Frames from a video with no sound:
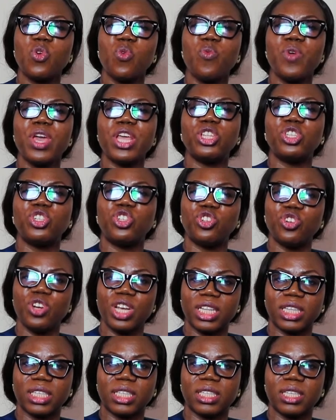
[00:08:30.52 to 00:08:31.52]
do we
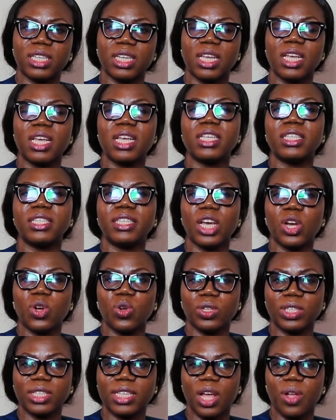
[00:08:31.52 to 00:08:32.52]
treat
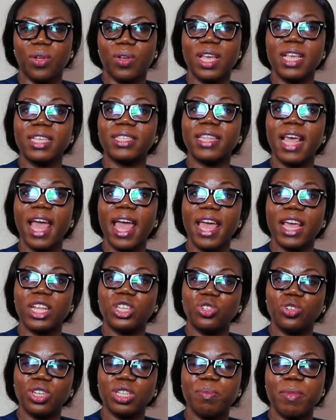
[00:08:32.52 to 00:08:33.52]
sickle cell? Is there a
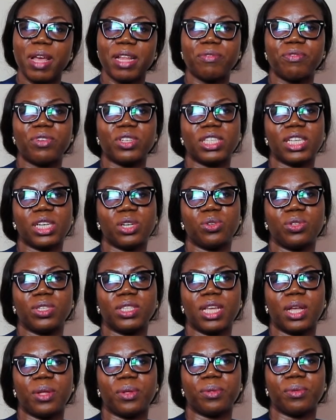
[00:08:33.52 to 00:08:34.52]
treatment for sickle
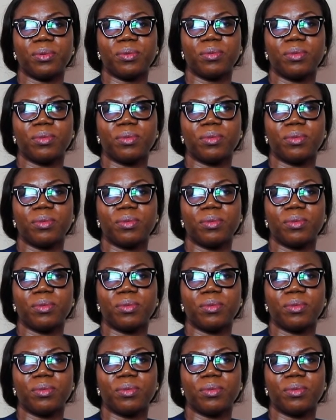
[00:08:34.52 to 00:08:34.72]
cell?